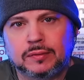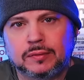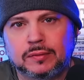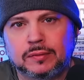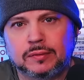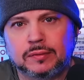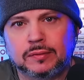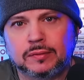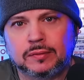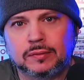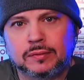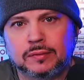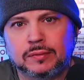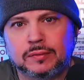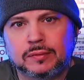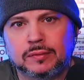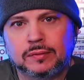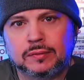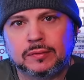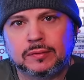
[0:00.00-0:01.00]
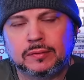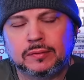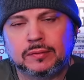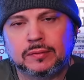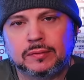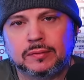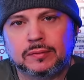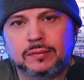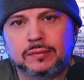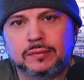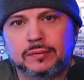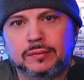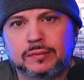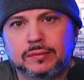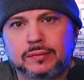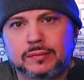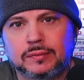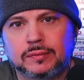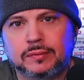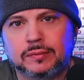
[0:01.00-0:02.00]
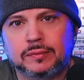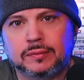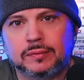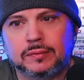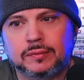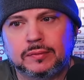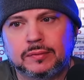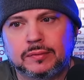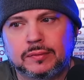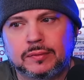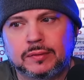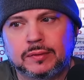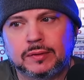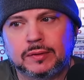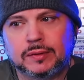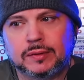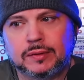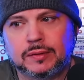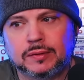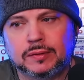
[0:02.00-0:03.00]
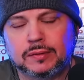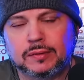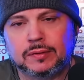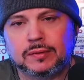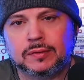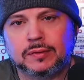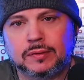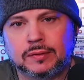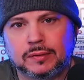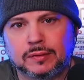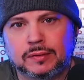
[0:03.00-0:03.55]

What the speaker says: (not speaking)